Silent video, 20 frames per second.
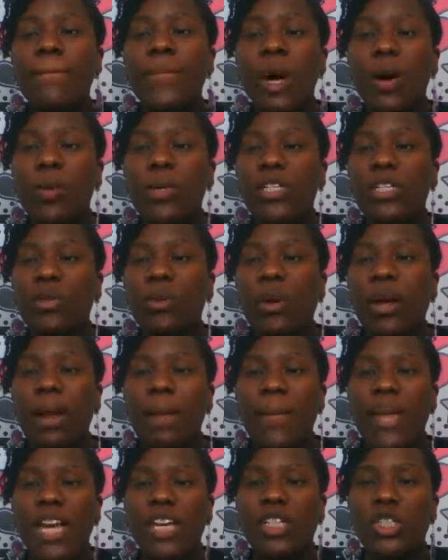But we do want
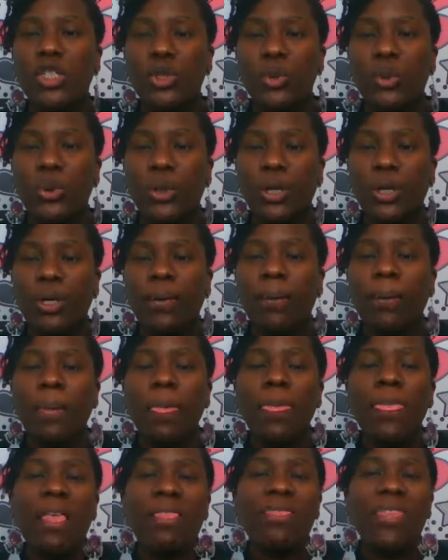to make sure
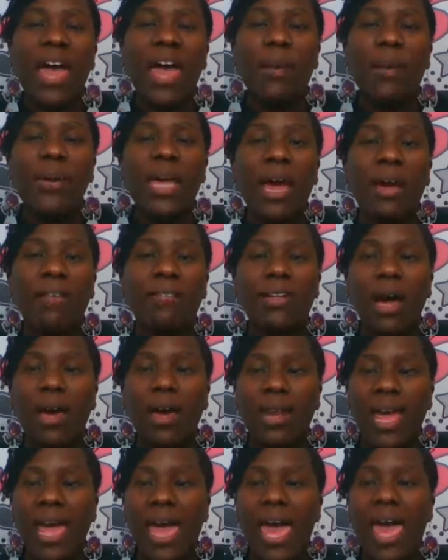that we have
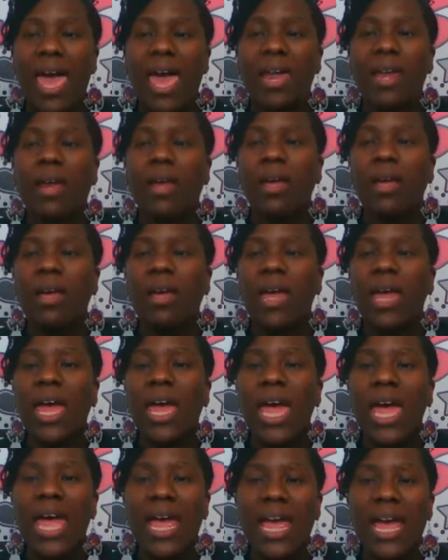gone ahead
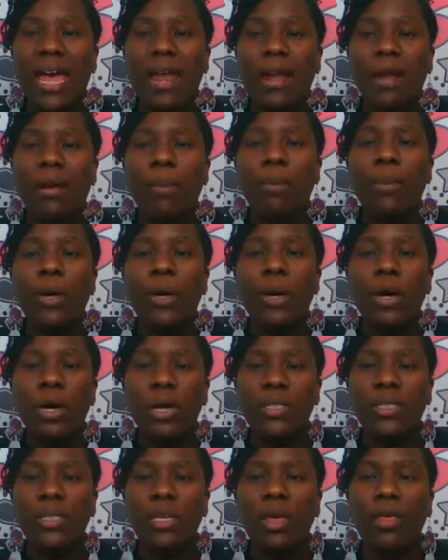and
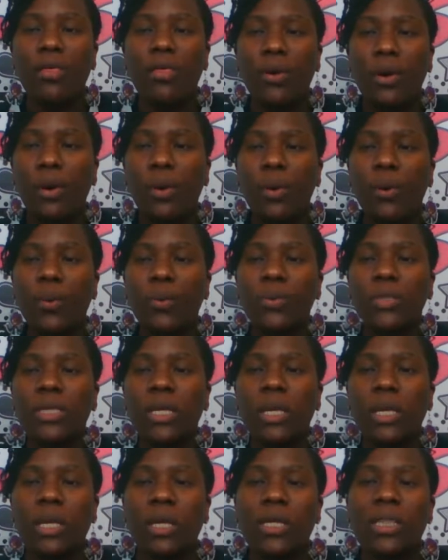put
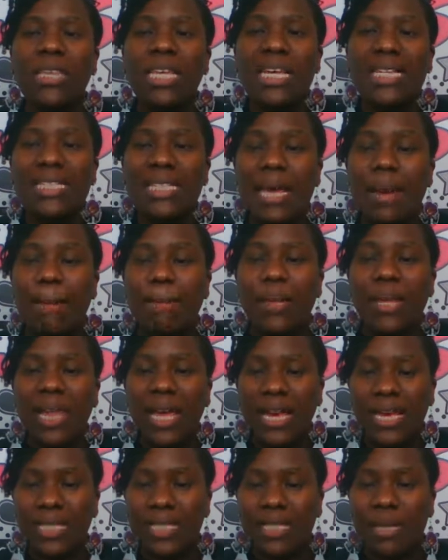those things in
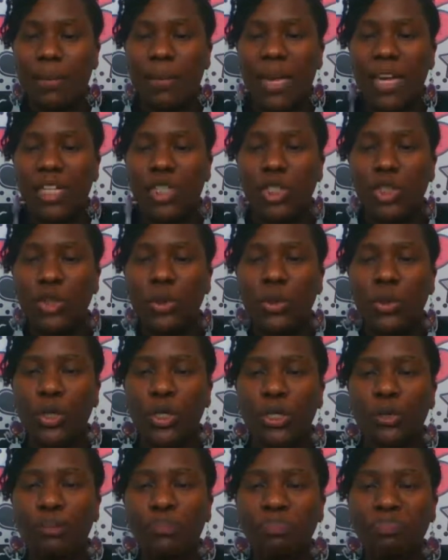place to make
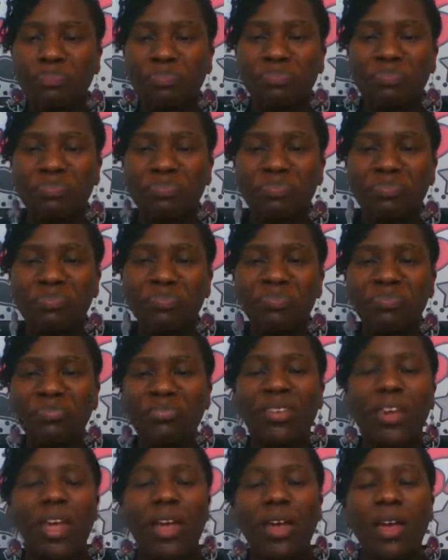sure
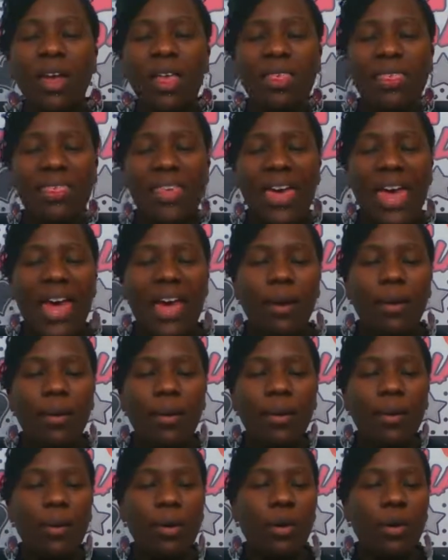
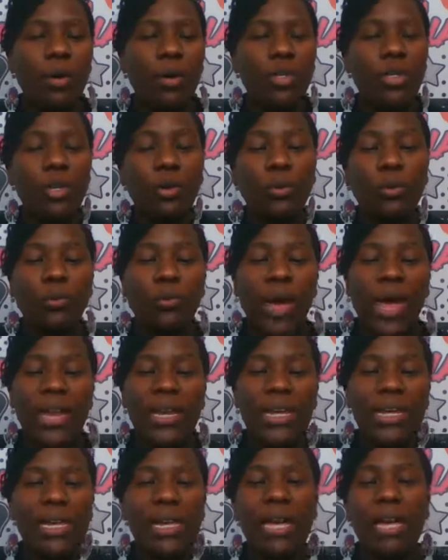that you're
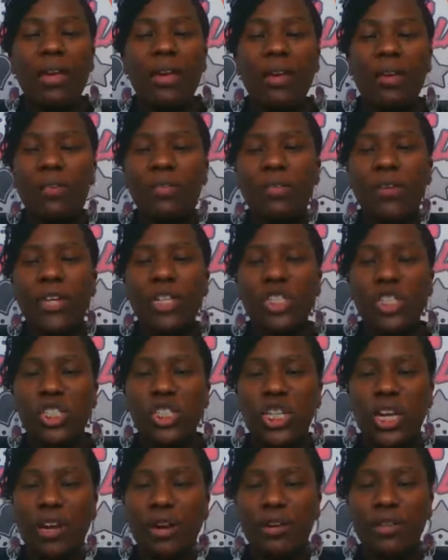ready if
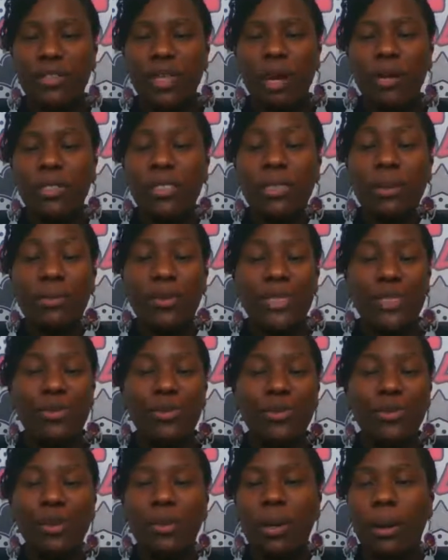shares are something
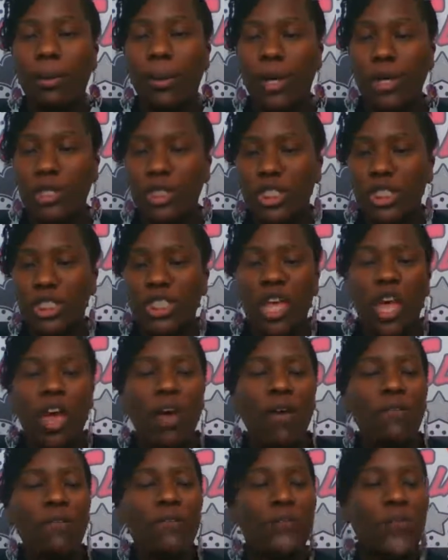you do want to purchase
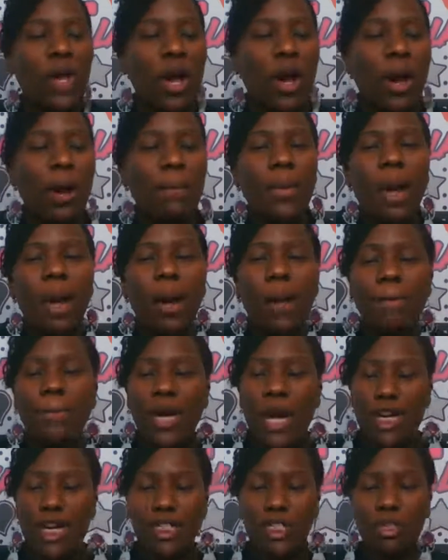from
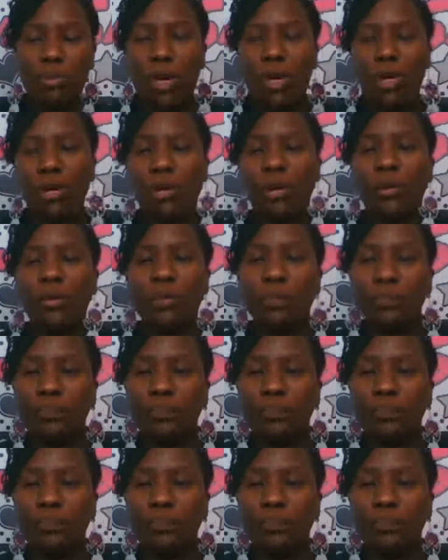Poshmark.